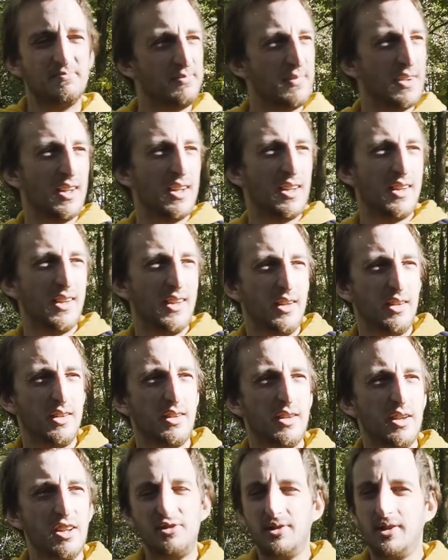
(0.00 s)
I like
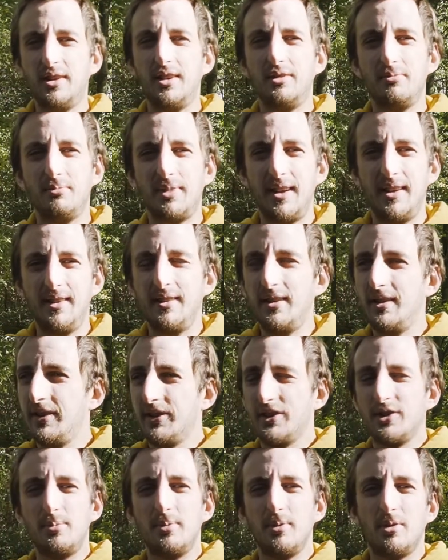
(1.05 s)
going to different places,
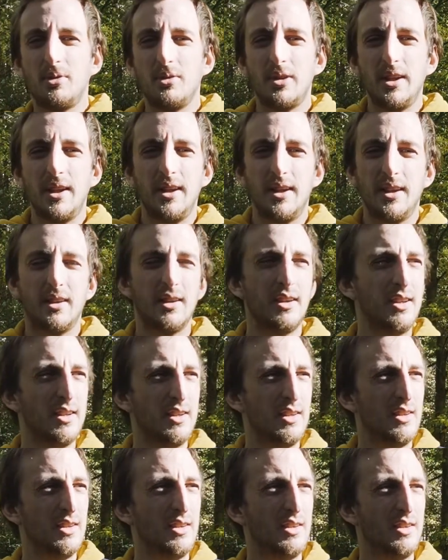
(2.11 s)
exploring,
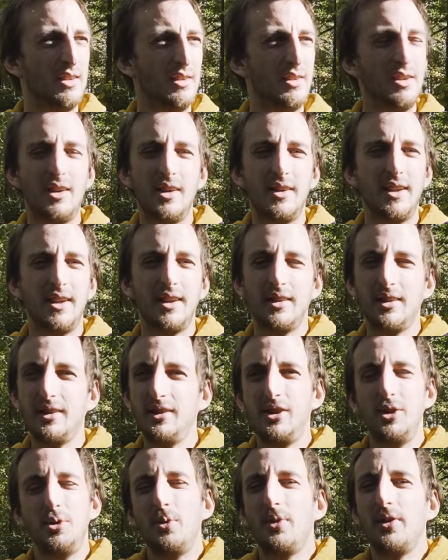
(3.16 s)
learning
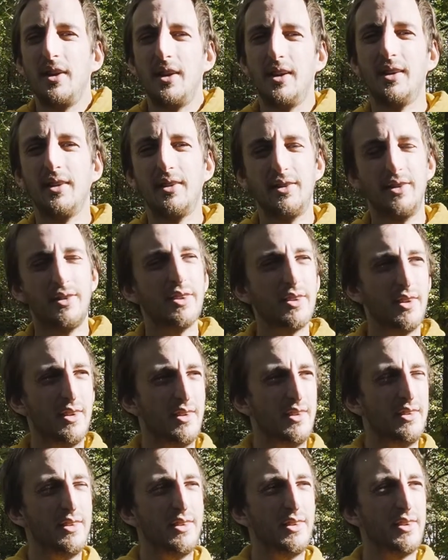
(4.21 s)
new things,
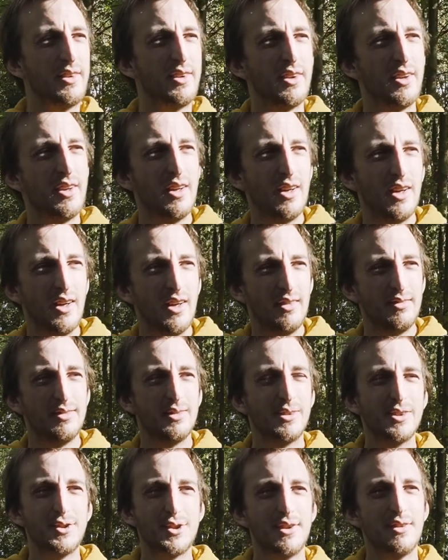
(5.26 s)
and
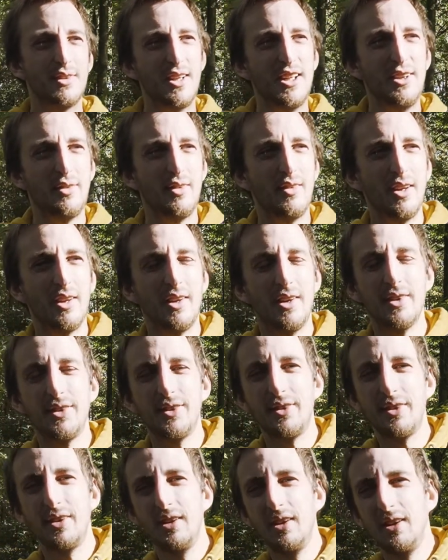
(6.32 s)
unfortunately for the
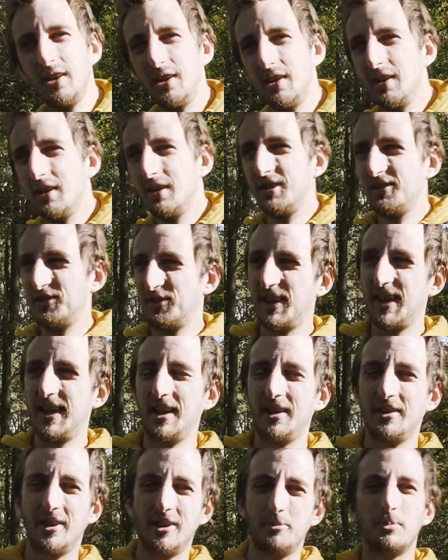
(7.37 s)
last
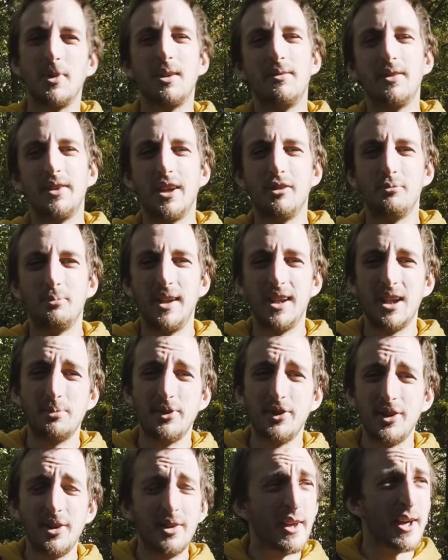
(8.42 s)
8-9 months I haven't been able to
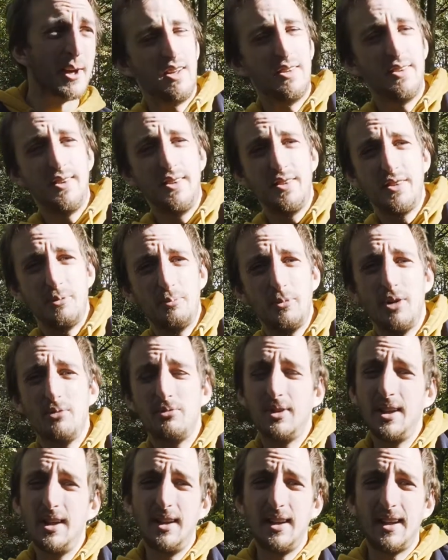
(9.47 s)
do that. And since I'm not
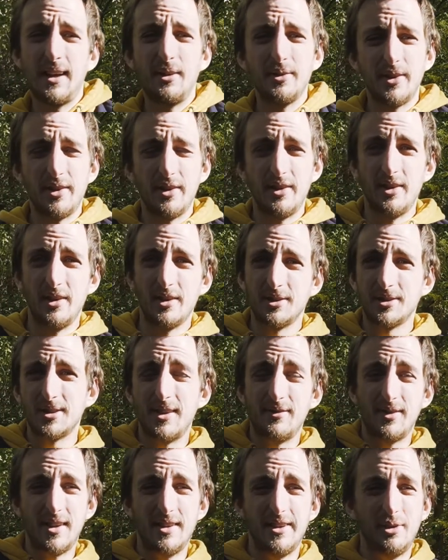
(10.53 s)
really allowed to
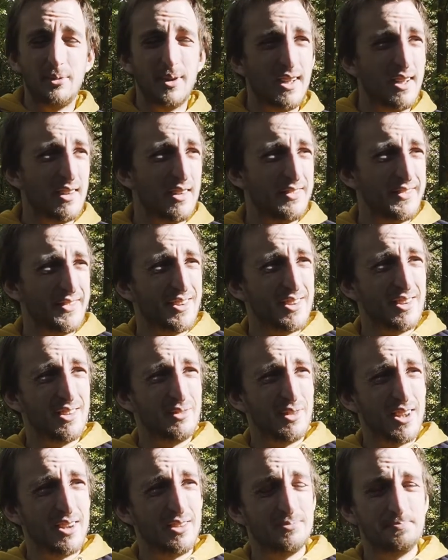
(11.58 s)
travel anywhere, I thought,
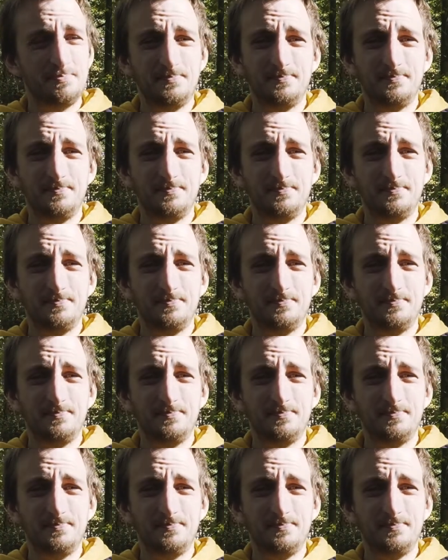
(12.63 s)
well,